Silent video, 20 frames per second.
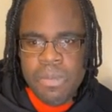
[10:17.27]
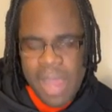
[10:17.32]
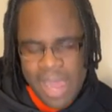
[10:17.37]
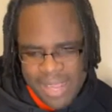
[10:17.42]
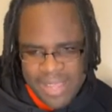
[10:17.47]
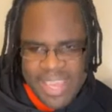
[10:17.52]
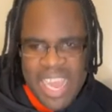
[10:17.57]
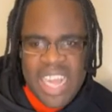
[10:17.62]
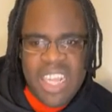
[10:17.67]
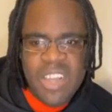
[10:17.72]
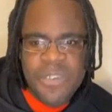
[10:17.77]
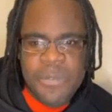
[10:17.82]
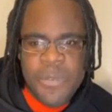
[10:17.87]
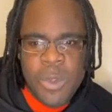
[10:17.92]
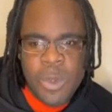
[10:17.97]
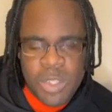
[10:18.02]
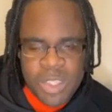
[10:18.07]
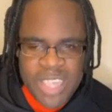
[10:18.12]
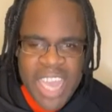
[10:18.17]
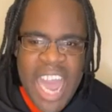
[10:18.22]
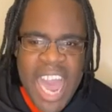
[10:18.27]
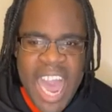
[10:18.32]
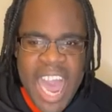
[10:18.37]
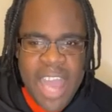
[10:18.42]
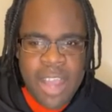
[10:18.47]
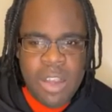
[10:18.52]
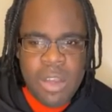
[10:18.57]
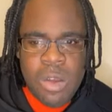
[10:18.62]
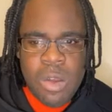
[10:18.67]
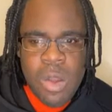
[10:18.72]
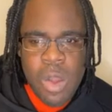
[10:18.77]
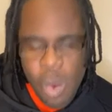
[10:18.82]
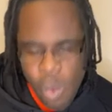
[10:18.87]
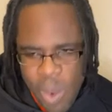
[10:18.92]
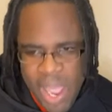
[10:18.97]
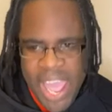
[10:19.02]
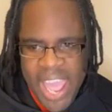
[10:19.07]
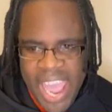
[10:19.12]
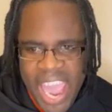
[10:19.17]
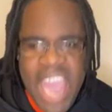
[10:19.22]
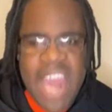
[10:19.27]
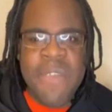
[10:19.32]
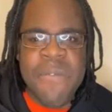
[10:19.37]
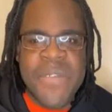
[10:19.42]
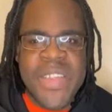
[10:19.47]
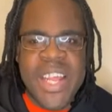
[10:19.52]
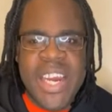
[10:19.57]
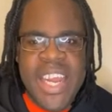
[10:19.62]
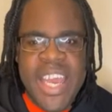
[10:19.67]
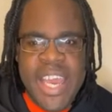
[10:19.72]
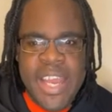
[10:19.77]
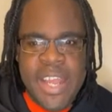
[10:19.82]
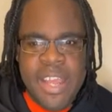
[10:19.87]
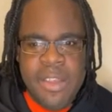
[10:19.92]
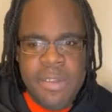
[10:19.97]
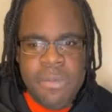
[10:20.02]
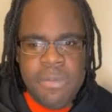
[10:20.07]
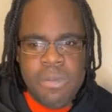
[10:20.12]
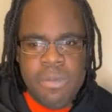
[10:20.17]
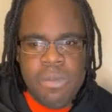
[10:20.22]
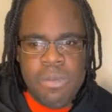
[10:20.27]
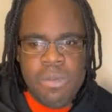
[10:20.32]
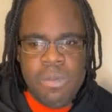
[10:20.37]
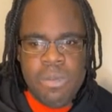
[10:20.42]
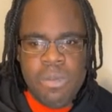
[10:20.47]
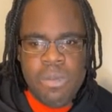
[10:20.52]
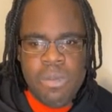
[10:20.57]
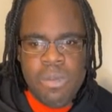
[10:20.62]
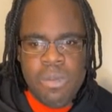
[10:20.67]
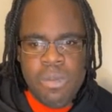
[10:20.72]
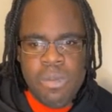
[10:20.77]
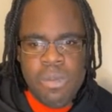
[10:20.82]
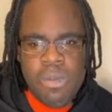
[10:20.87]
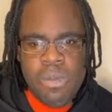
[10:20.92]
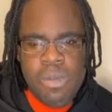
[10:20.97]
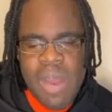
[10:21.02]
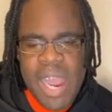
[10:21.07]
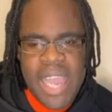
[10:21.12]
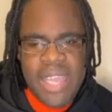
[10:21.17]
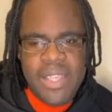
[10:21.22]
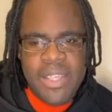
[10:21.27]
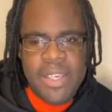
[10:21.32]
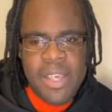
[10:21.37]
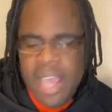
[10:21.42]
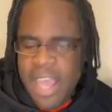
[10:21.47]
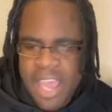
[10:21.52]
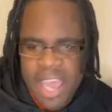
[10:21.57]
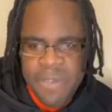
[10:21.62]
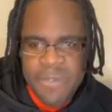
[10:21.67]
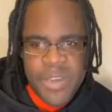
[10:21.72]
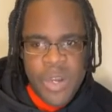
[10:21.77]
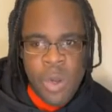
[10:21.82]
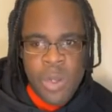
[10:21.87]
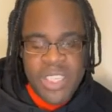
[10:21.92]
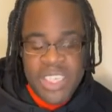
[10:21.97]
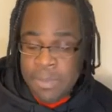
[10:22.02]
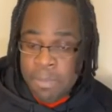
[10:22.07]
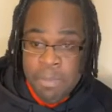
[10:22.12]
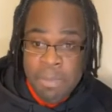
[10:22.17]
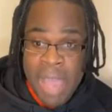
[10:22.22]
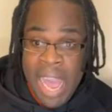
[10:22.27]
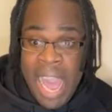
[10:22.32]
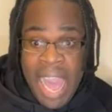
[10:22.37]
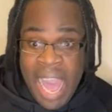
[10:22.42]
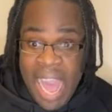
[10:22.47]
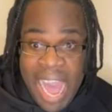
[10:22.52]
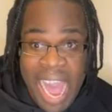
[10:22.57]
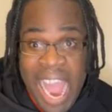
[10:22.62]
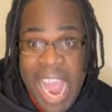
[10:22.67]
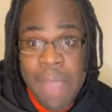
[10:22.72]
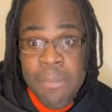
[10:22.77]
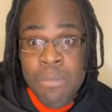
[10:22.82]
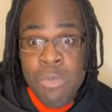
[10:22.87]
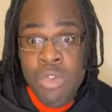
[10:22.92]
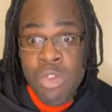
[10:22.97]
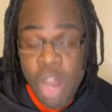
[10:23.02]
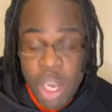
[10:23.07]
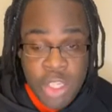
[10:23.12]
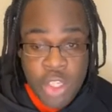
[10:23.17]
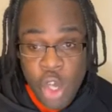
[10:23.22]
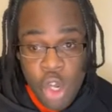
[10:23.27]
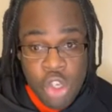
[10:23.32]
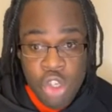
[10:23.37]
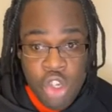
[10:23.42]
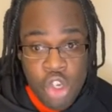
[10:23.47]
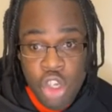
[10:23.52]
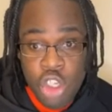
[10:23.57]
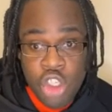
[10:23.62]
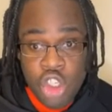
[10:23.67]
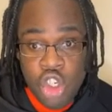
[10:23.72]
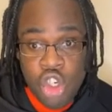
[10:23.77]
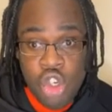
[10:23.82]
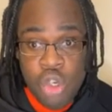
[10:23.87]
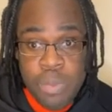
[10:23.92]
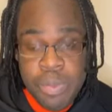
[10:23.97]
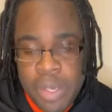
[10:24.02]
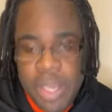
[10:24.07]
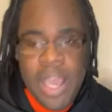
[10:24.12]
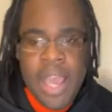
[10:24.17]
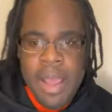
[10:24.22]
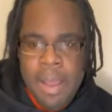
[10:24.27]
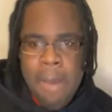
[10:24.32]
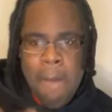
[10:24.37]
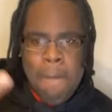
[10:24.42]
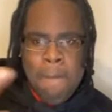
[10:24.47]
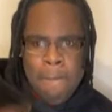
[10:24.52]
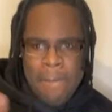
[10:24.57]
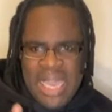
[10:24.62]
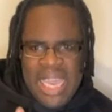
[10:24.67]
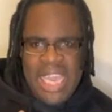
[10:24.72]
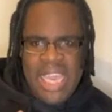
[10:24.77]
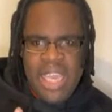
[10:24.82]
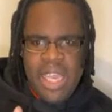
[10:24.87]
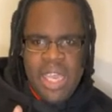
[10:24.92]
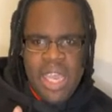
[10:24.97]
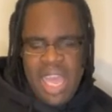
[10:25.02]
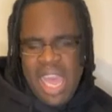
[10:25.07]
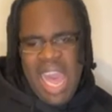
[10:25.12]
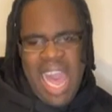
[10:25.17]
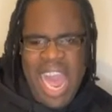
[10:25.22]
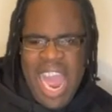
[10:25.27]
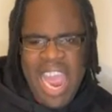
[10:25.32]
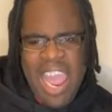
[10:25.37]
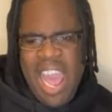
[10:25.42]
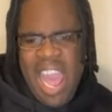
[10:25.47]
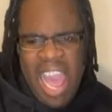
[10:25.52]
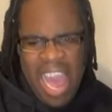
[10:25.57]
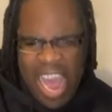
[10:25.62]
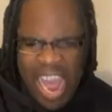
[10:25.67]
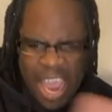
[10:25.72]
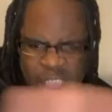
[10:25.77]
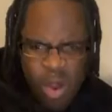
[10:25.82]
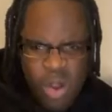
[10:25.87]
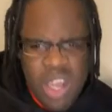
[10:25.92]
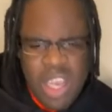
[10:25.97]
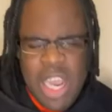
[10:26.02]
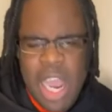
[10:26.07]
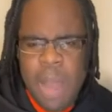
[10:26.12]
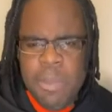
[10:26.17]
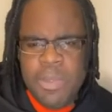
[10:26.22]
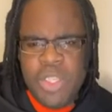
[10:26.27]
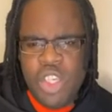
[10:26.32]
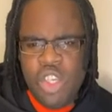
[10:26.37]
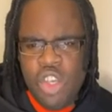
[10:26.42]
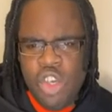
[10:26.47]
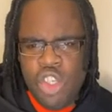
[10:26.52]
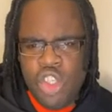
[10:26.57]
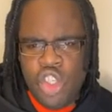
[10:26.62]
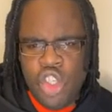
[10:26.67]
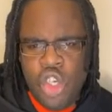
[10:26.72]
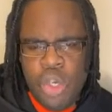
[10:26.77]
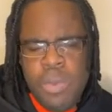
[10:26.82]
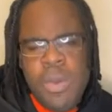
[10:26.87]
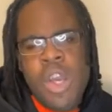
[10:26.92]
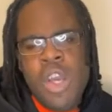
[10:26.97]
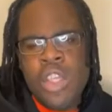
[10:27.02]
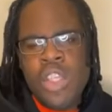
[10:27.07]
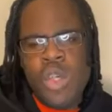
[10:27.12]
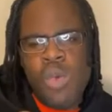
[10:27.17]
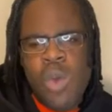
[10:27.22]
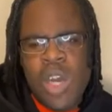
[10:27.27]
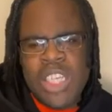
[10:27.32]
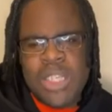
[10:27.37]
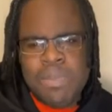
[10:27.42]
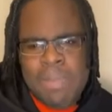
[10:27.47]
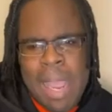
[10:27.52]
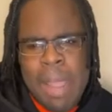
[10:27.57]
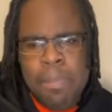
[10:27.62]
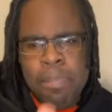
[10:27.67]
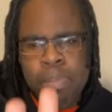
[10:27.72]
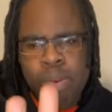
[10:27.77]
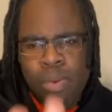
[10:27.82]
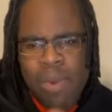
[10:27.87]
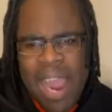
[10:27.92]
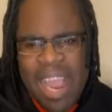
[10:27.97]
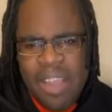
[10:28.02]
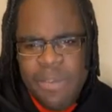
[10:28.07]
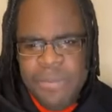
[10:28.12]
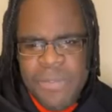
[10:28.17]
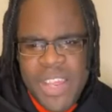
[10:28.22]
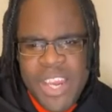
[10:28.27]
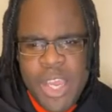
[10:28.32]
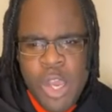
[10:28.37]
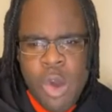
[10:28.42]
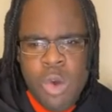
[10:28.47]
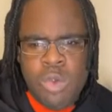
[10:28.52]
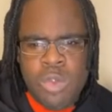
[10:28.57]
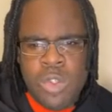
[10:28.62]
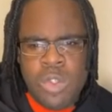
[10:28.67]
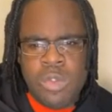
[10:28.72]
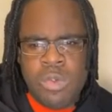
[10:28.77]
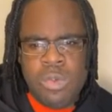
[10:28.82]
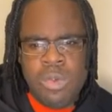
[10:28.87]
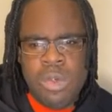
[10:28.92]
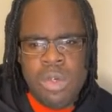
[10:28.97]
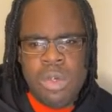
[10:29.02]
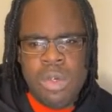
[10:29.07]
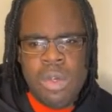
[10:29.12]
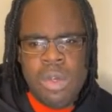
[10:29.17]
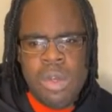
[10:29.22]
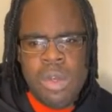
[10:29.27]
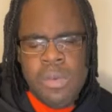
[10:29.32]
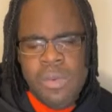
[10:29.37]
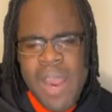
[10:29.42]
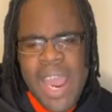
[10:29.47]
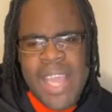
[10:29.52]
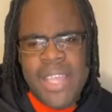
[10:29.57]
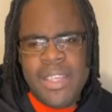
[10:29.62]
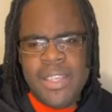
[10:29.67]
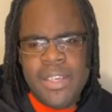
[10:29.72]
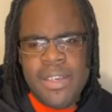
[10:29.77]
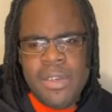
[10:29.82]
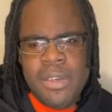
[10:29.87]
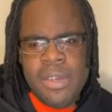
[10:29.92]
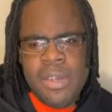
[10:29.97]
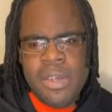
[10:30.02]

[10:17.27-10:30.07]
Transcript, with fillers: And that's a you talk where every envy the lady. Right? If you notice, me, I'm not on YouTube. Me, I, I only come to YouTube to watch my prank videos. Right?